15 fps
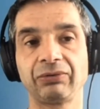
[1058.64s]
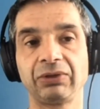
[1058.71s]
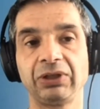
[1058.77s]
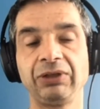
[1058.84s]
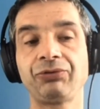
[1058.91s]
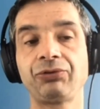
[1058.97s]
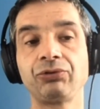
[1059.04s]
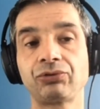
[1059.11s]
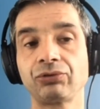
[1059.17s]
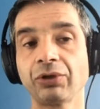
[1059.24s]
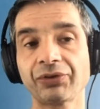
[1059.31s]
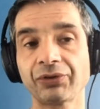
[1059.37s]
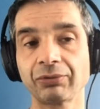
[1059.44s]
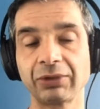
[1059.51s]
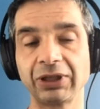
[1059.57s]
if you do
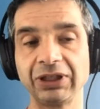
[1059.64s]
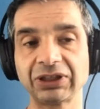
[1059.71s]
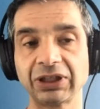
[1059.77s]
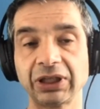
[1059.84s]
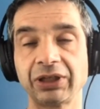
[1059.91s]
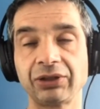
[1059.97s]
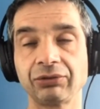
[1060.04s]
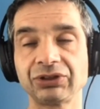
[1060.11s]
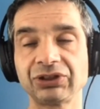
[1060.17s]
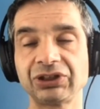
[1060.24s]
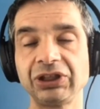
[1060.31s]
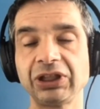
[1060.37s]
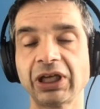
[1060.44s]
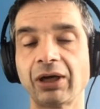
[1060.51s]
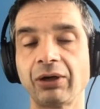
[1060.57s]
otherwise, I don't
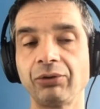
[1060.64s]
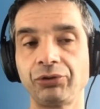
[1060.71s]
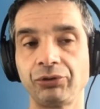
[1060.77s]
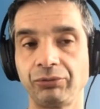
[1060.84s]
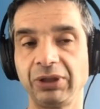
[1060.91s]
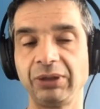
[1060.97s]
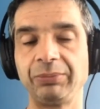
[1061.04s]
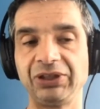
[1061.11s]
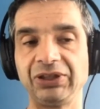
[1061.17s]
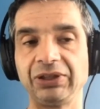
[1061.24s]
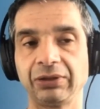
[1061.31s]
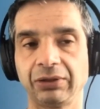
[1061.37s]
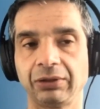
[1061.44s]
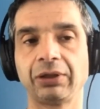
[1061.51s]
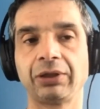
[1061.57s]
see how you will be
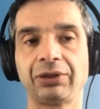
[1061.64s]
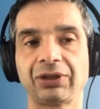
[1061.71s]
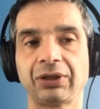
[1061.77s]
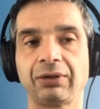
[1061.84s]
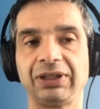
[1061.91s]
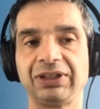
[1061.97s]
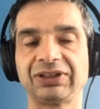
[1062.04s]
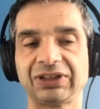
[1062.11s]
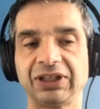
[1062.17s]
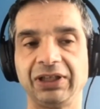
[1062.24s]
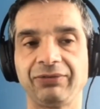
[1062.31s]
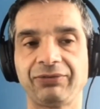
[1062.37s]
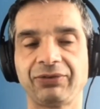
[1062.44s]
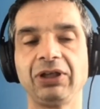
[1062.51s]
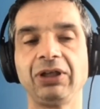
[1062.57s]
entirely
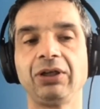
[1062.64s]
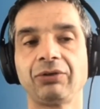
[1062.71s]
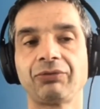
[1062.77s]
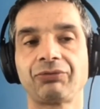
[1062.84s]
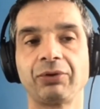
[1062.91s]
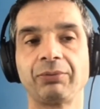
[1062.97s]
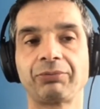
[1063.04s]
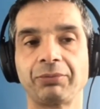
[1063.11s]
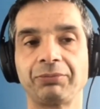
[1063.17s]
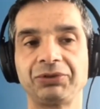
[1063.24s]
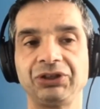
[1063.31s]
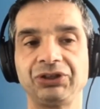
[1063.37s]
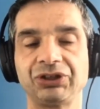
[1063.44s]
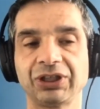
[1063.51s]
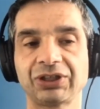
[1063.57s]
safe from prompt
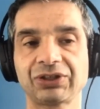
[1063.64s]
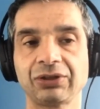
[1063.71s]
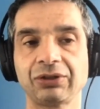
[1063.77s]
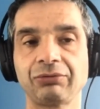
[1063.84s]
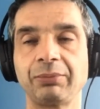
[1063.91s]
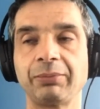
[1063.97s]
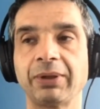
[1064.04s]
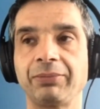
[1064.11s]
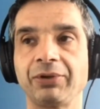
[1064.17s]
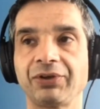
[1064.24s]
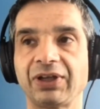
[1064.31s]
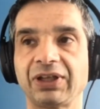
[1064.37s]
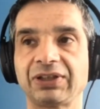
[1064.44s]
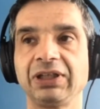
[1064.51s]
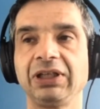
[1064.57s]
injection. Remember
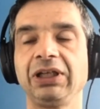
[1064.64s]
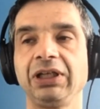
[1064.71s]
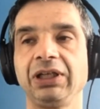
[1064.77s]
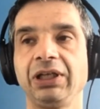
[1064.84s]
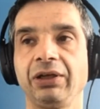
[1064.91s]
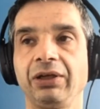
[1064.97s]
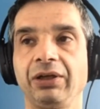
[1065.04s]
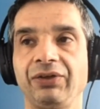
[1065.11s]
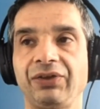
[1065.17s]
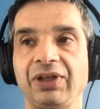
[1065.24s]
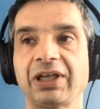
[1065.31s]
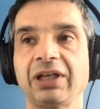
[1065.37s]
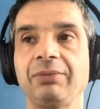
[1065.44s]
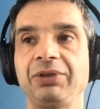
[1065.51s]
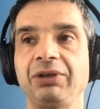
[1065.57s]
that they
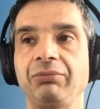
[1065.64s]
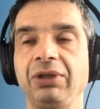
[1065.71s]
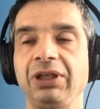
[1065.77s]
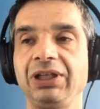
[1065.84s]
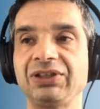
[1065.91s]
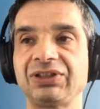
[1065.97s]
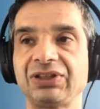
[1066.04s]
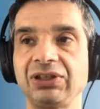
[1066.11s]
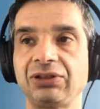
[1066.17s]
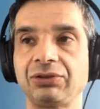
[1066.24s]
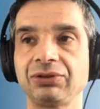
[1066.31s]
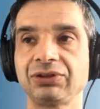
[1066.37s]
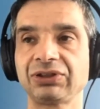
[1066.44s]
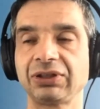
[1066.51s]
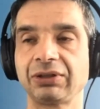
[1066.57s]
can be really
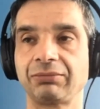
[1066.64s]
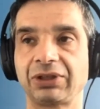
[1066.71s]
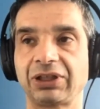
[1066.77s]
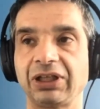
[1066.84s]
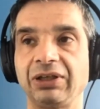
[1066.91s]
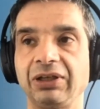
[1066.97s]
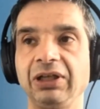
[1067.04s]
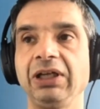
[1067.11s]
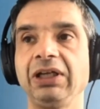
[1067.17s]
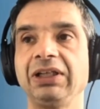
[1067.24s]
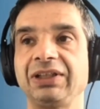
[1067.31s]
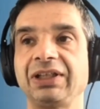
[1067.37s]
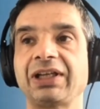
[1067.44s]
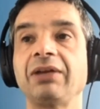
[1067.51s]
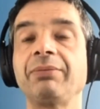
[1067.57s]
insidious.
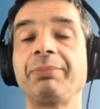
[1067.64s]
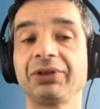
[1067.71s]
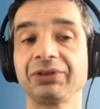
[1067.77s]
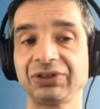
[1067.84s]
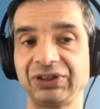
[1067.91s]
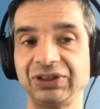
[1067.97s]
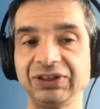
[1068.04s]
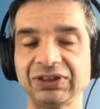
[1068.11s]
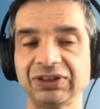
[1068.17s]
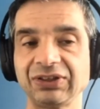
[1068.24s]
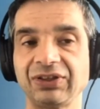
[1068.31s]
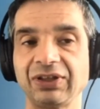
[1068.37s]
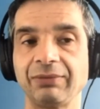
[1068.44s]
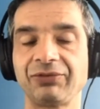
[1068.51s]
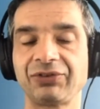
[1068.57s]
They can persist
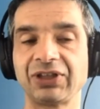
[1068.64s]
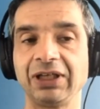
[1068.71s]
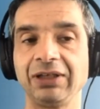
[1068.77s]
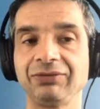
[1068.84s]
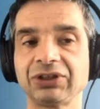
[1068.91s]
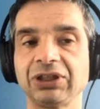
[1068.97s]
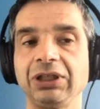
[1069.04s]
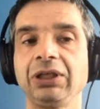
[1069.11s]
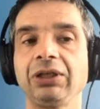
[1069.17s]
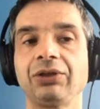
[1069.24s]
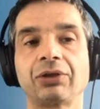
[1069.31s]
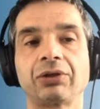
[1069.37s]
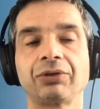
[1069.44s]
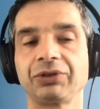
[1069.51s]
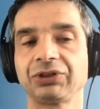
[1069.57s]
themselves. The
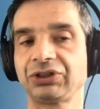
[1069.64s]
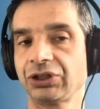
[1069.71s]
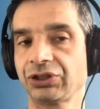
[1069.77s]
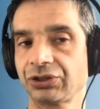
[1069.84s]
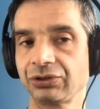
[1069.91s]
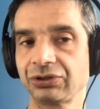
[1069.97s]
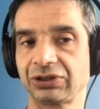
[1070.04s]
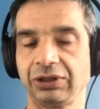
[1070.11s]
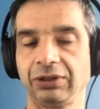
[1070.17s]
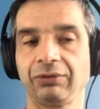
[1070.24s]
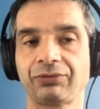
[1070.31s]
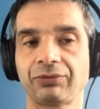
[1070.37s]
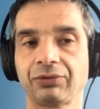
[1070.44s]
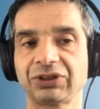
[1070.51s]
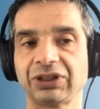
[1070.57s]
conversations, of
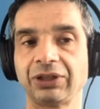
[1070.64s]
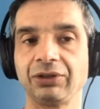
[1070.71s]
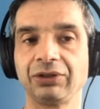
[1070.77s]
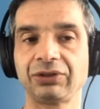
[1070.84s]
course, are